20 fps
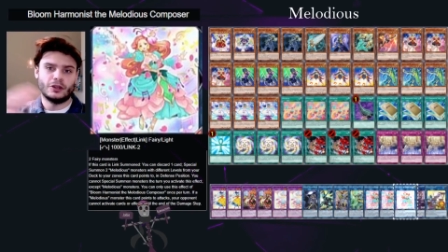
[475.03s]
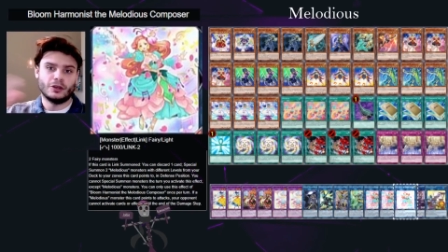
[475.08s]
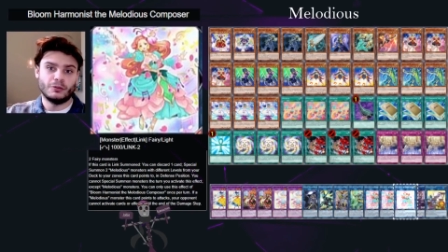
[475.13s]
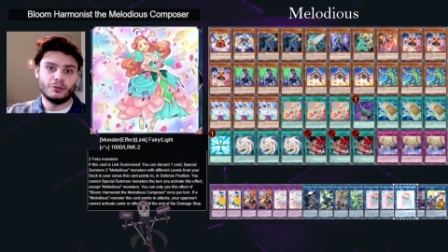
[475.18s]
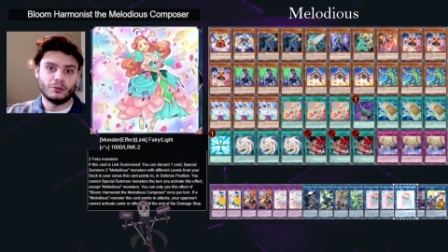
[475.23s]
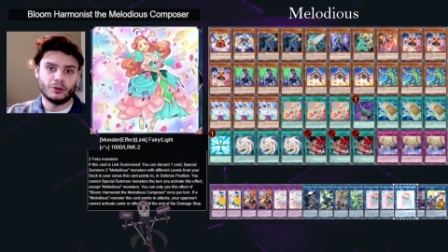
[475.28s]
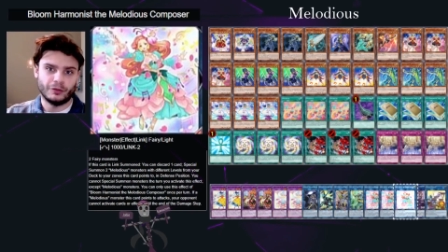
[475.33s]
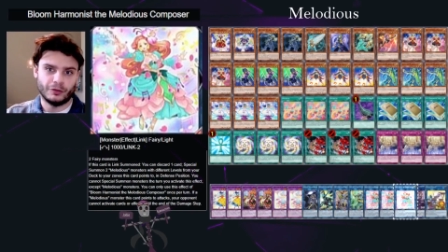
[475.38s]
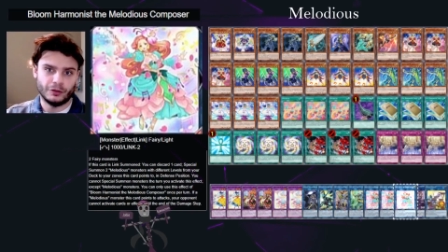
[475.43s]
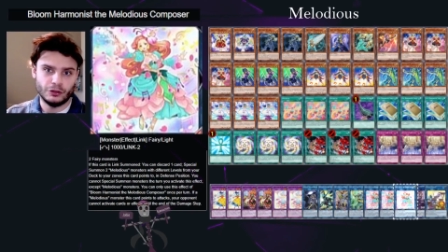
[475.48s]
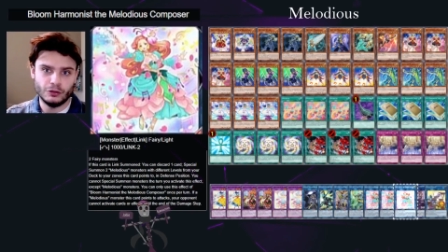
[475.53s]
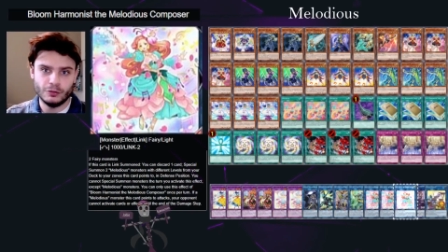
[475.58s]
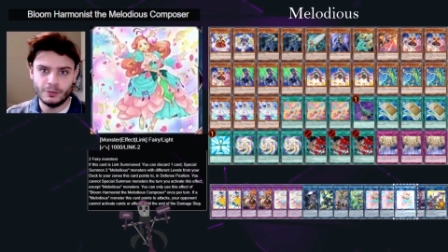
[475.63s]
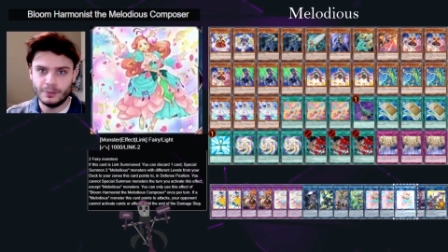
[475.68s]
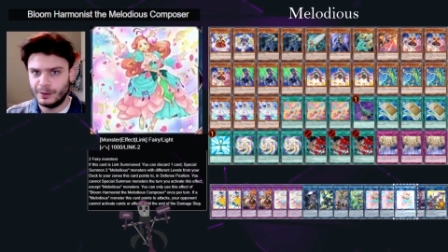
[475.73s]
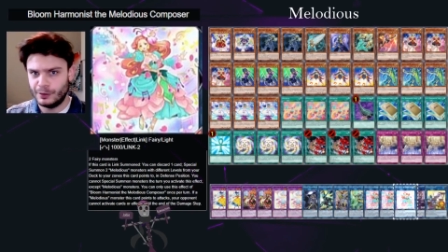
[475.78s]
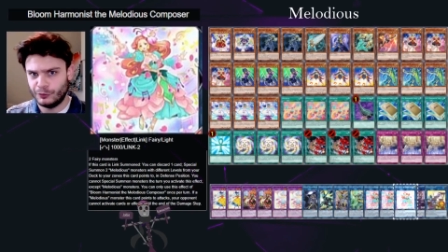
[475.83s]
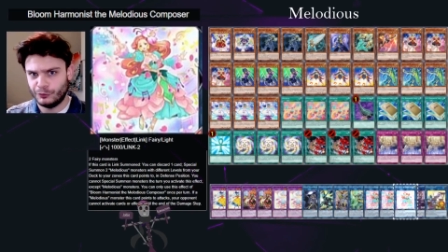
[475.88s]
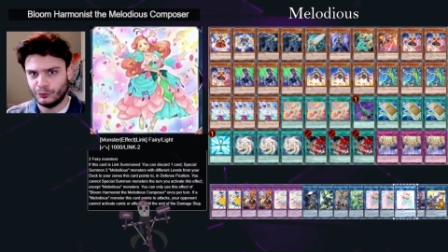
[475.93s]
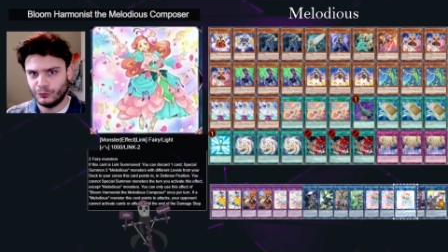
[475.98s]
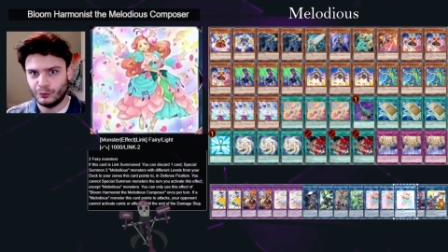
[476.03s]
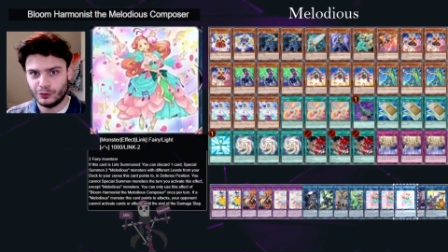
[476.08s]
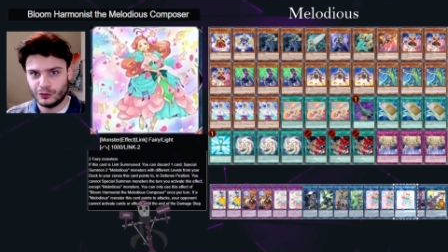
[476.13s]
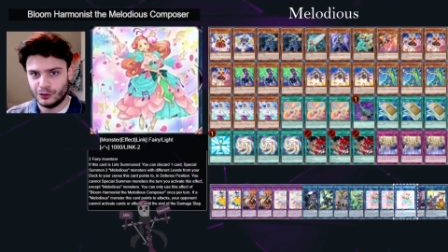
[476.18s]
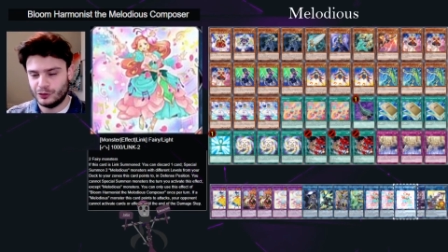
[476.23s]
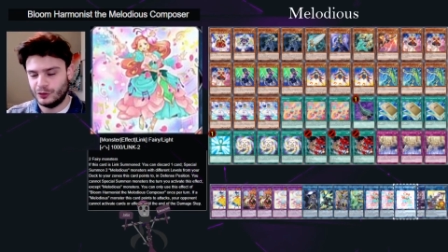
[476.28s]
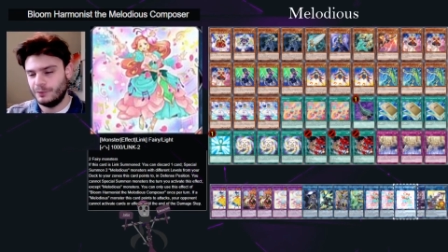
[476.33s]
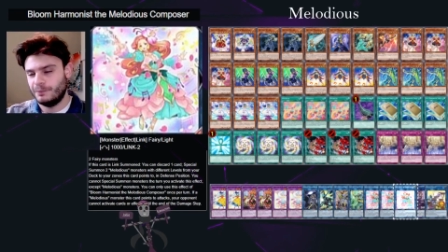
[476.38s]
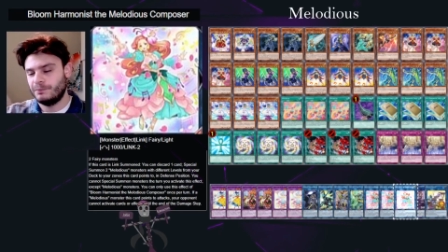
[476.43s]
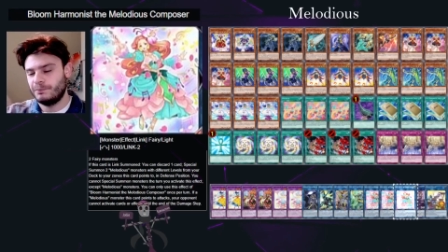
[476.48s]
one of the new mirror
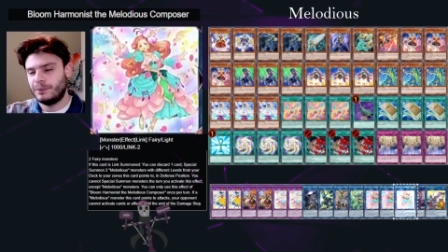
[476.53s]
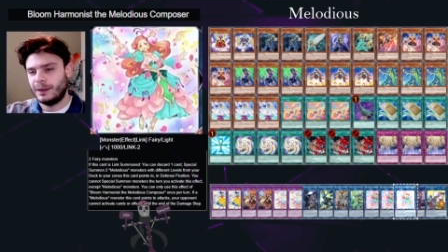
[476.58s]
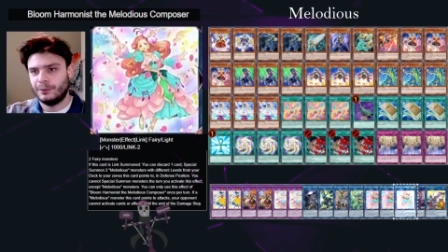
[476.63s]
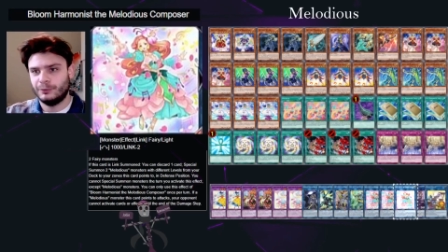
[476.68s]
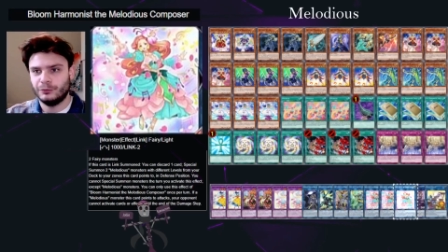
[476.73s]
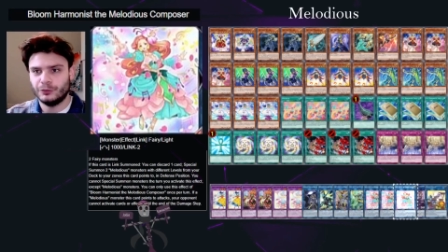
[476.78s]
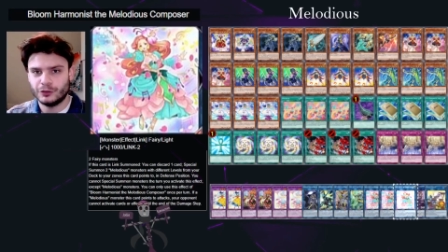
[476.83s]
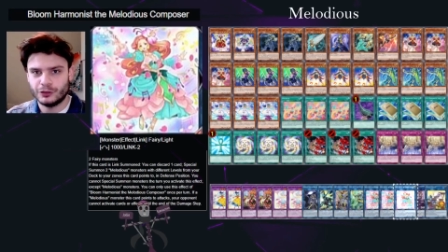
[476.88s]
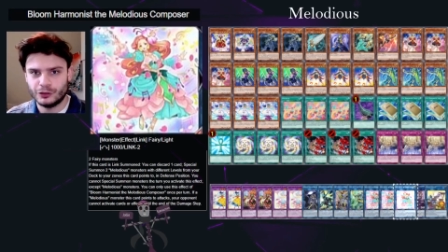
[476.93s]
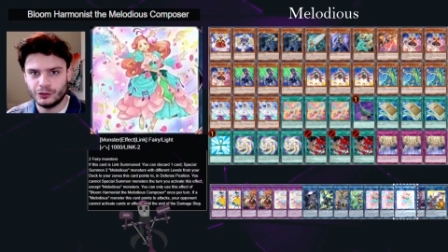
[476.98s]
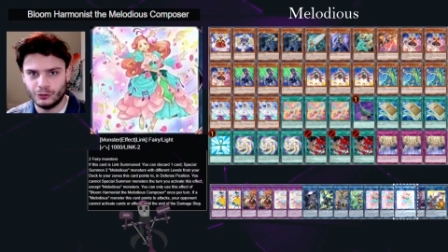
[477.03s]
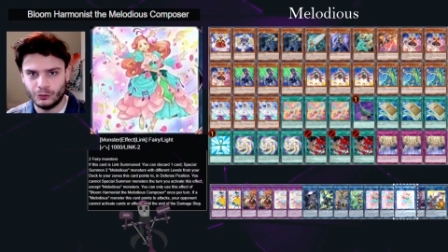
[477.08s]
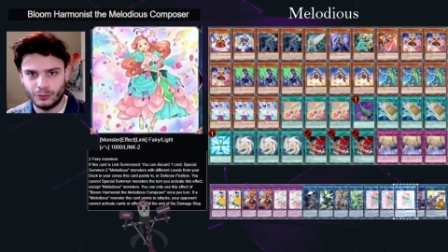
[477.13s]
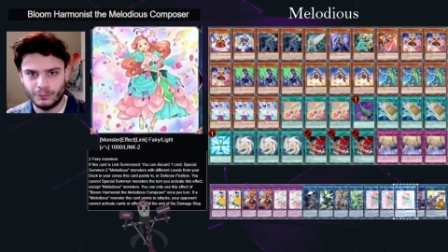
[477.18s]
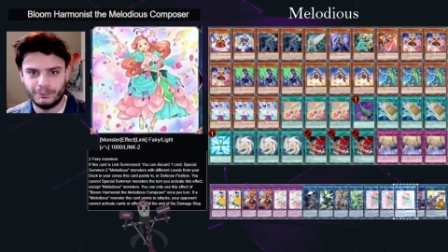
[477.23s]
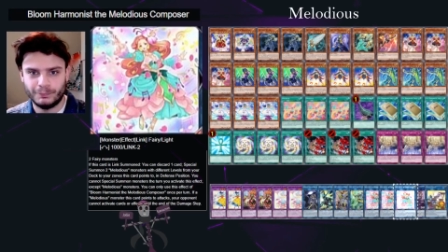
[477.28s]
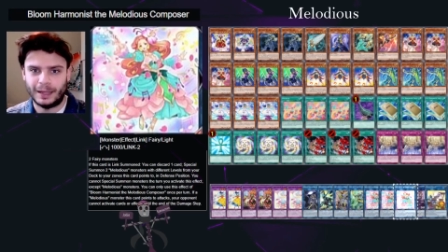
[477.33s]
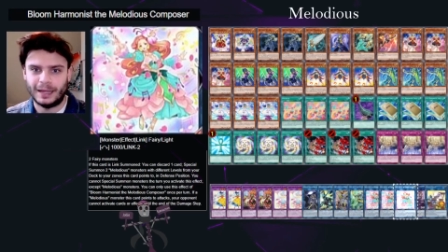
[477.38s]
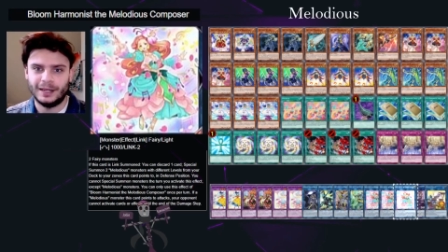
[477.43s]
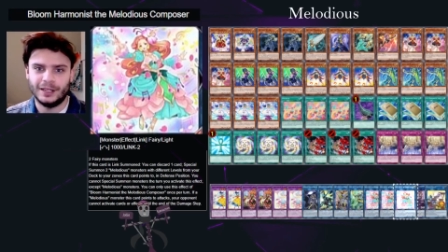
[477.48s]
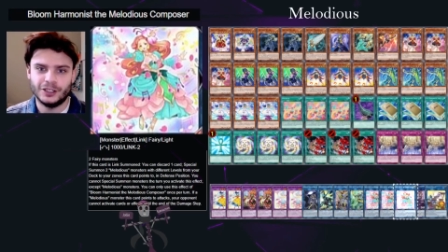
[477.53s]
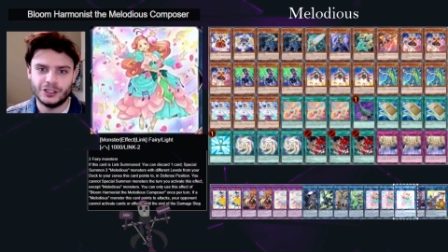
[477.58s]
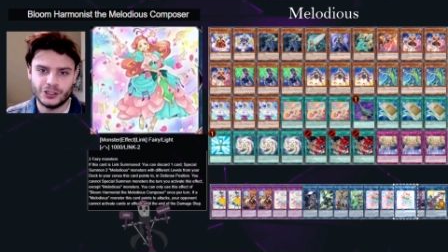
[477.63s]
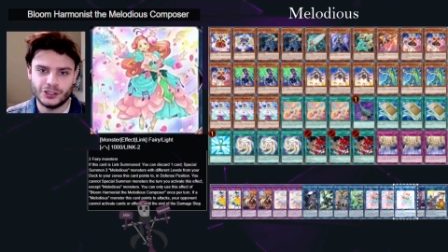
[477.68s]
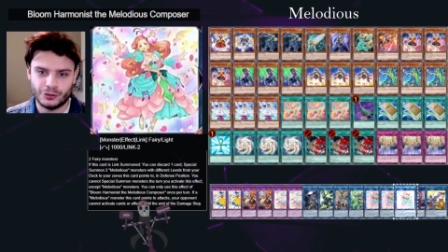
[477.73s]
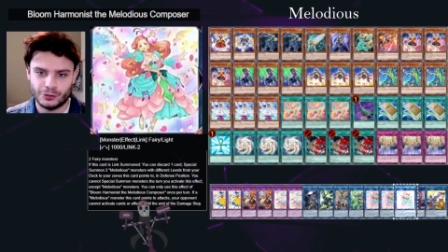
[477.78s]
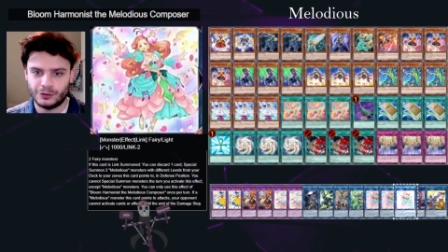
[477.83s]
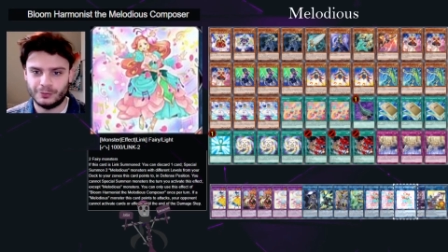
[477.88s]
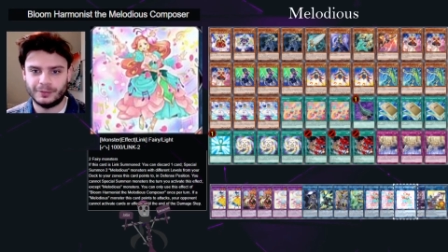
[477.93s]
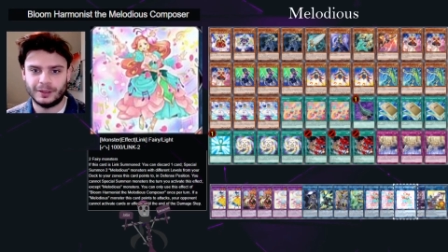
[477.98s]
forces that bounce or banish
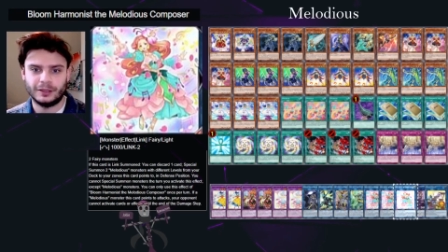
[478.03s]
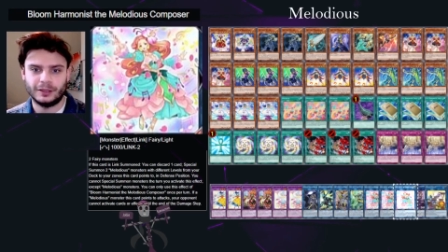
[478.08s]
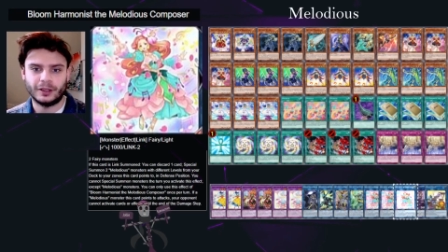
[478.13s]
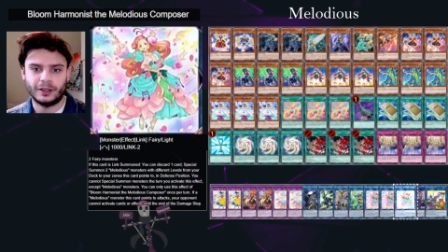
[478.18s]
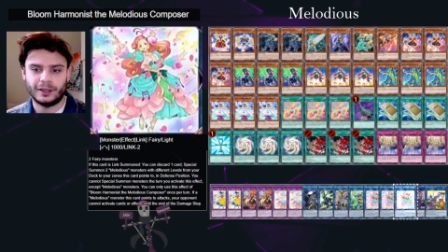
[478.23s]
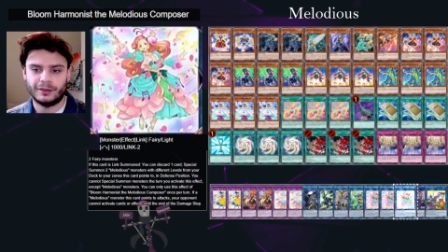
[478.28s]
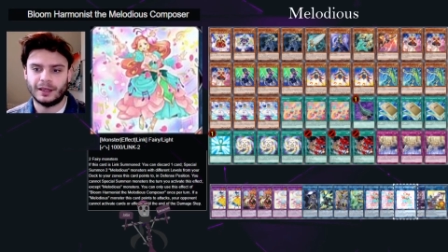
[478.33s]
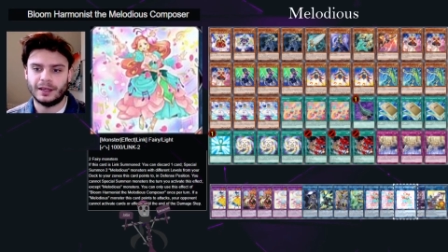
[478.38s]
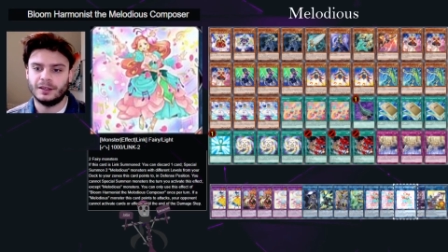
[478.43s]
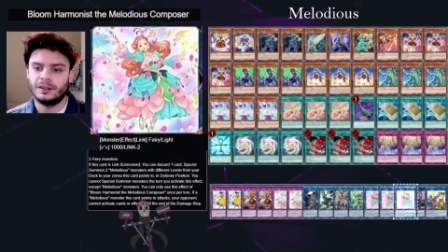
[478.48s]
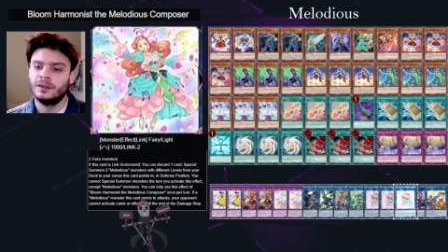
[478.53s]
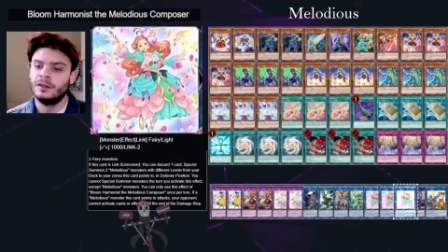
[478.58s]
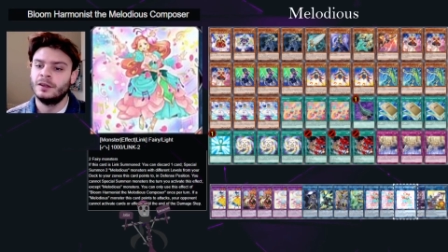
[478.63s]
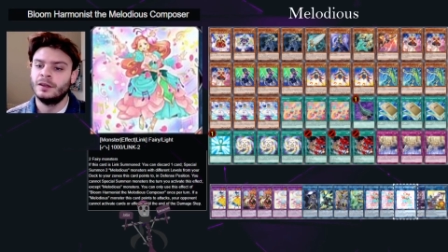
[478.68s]
or something like that,